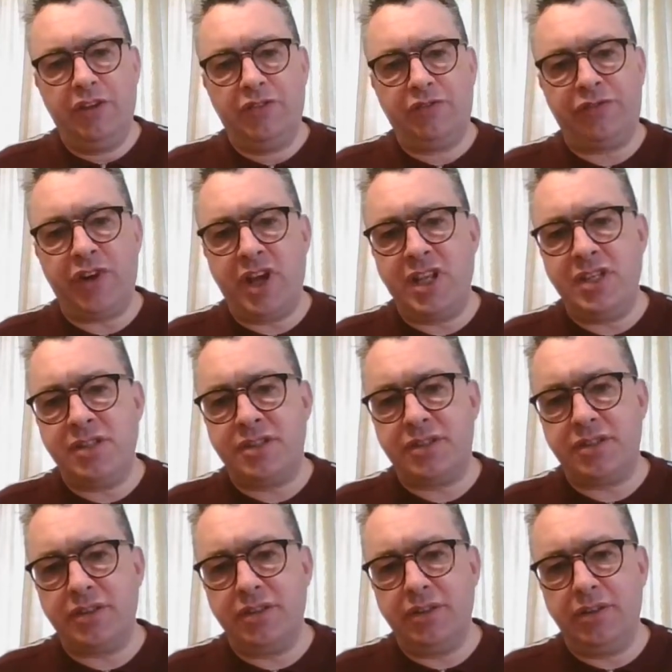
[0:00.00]

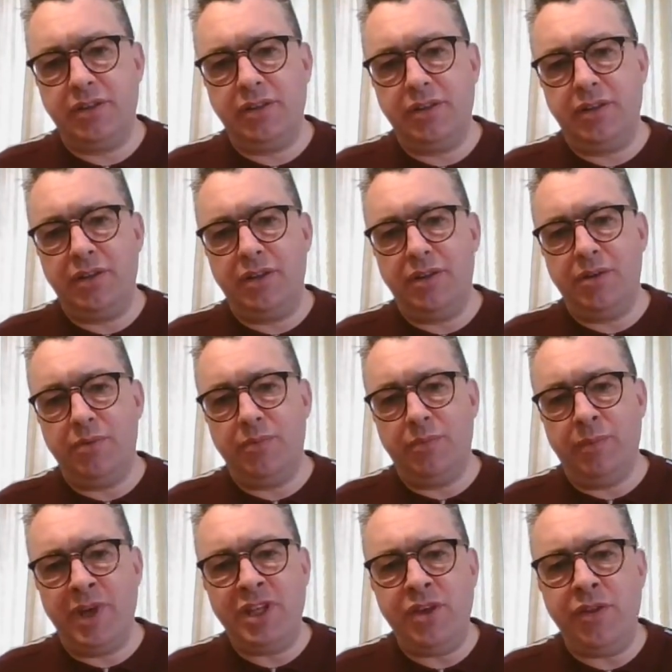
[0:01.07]
Friends,
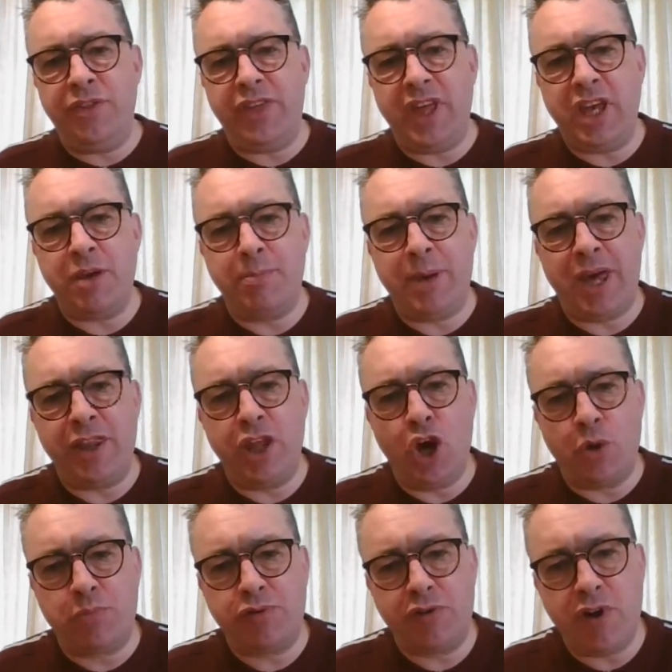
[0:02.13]
when you think about the
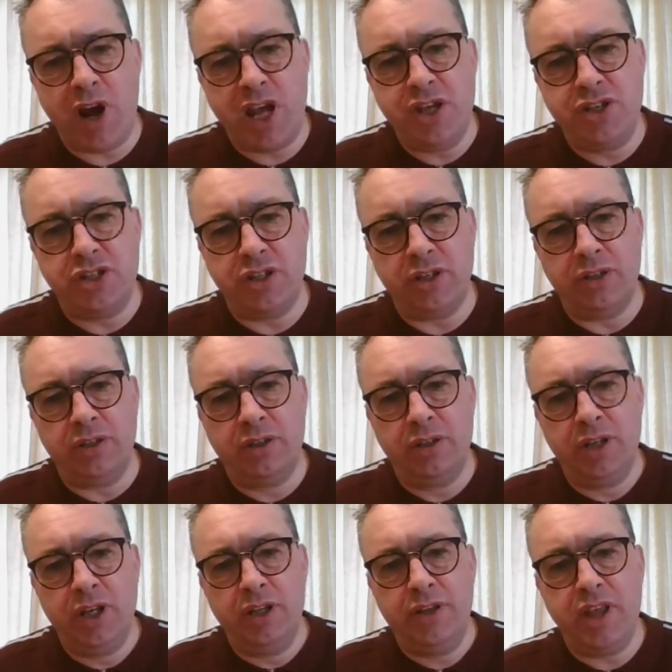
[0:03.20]
operation
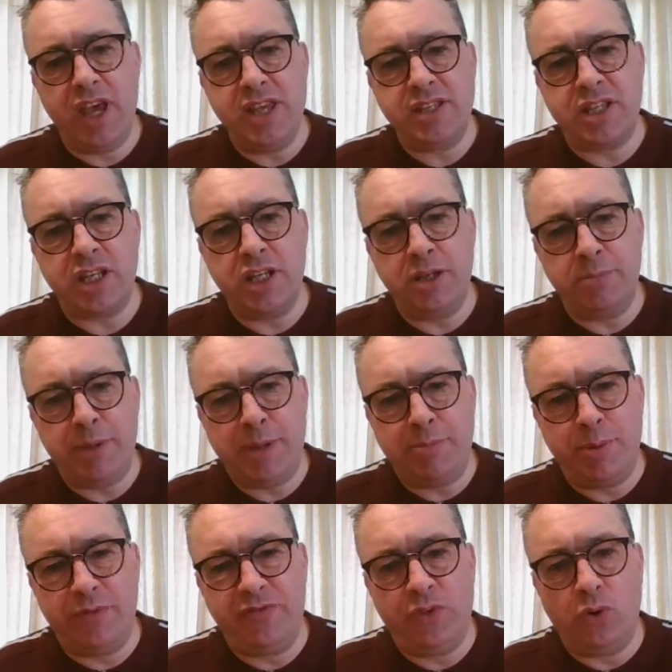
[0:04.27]
that is going to be
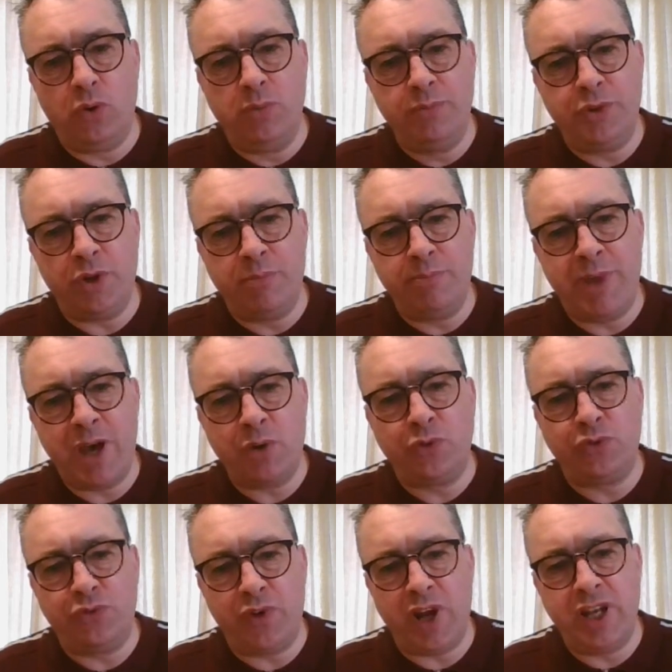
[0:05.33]
performed on
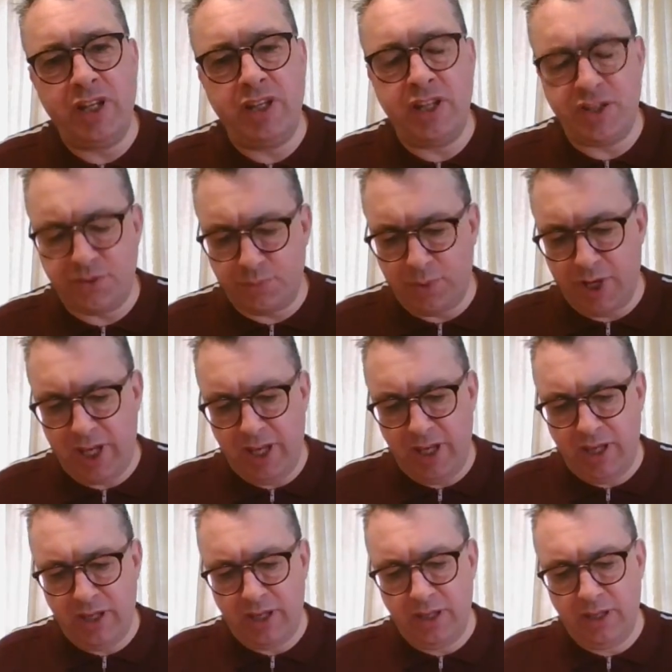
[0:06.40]
Mel's friend this
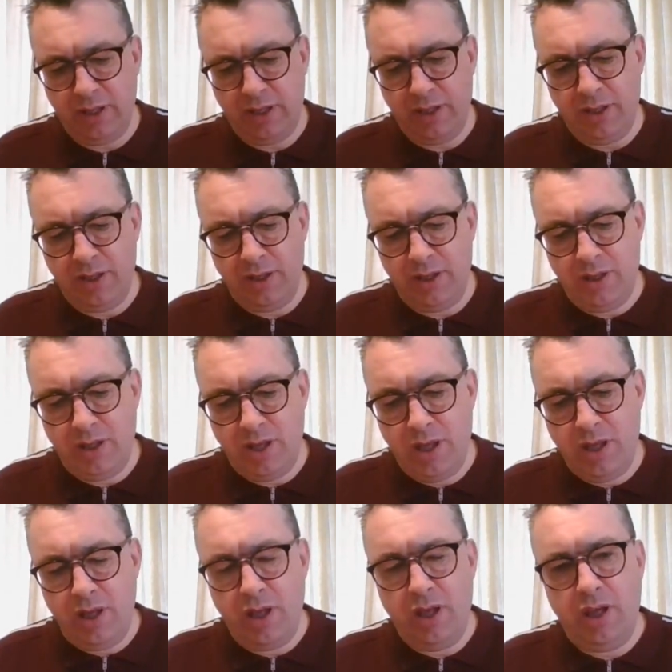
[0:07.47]
week,
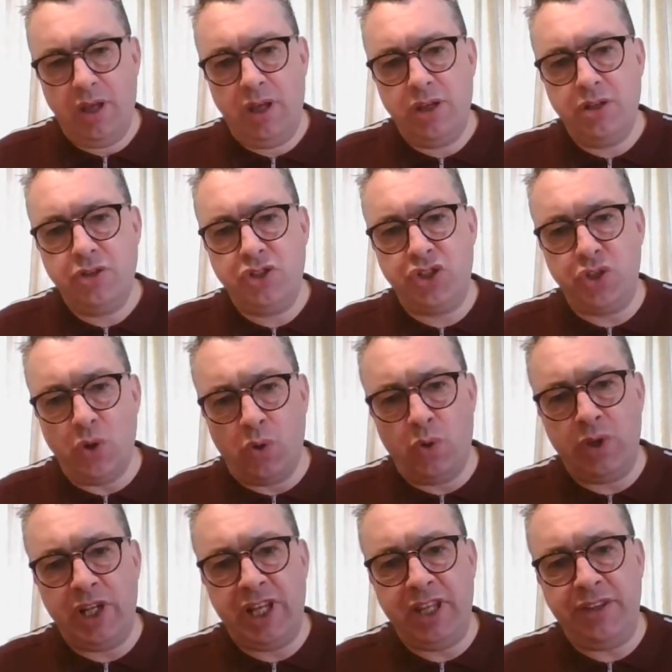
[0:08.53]

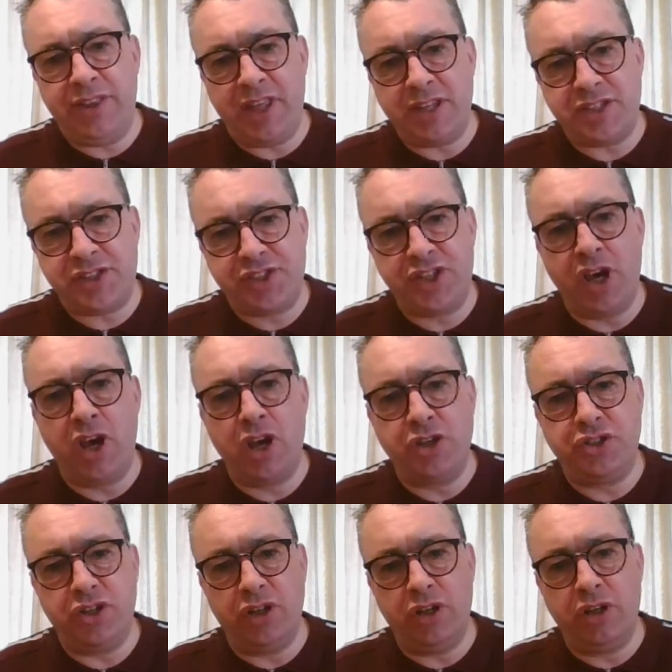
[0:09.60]
surely that
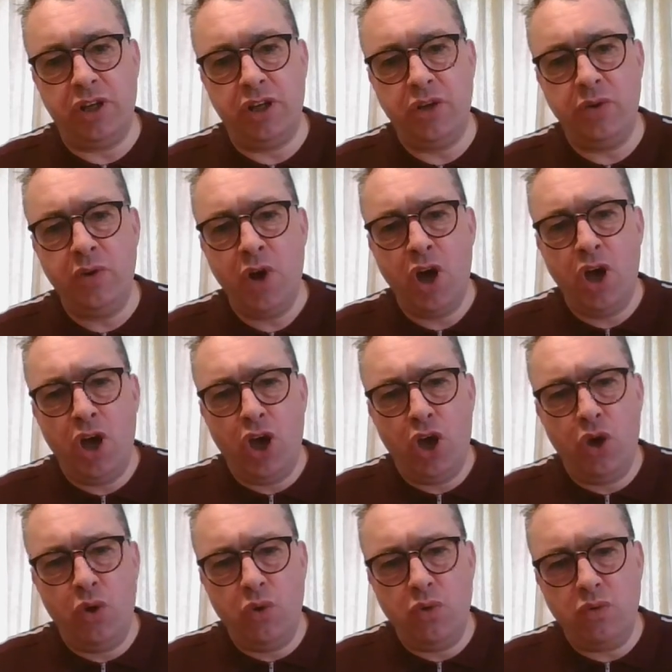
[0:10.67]
surgeon
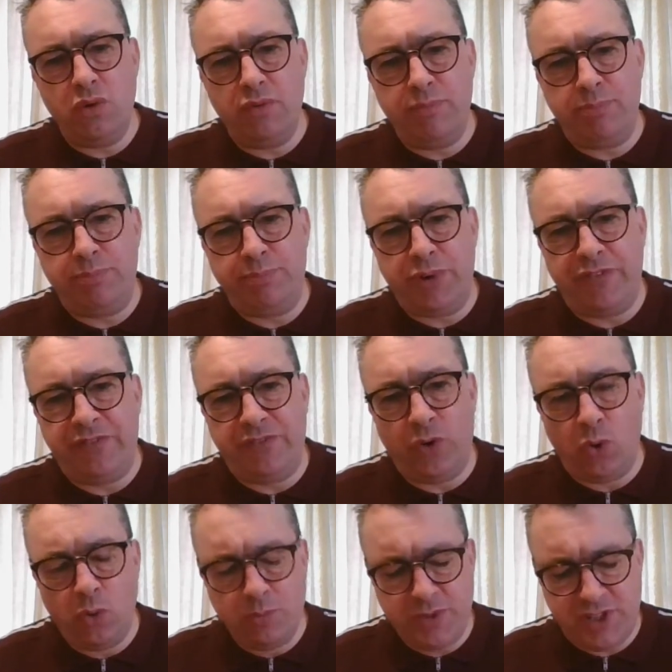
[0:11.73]
who
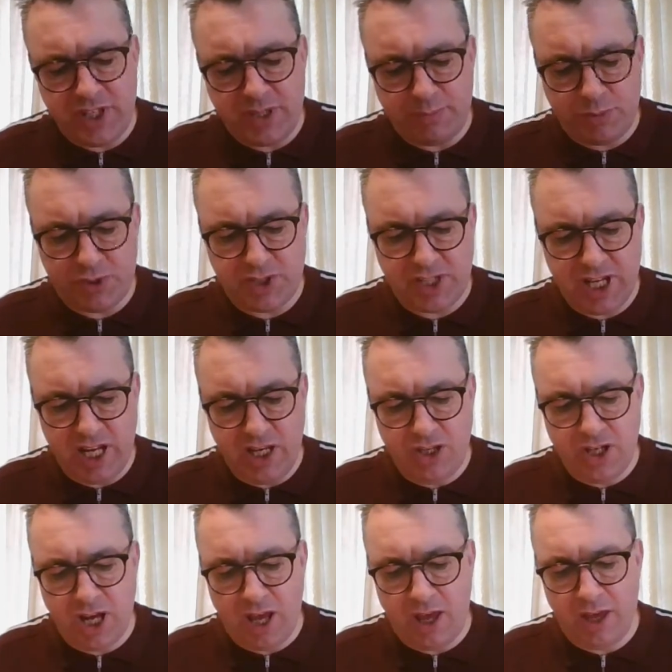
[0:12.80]
performs this
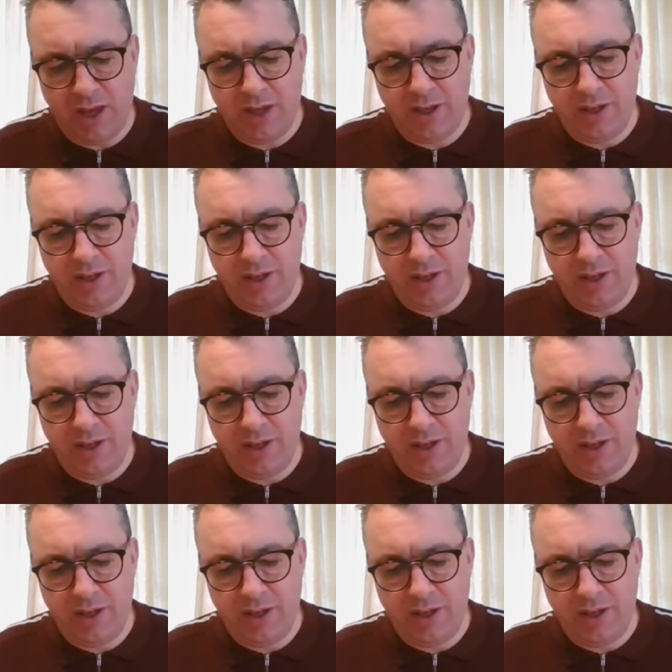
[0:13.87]
procedure,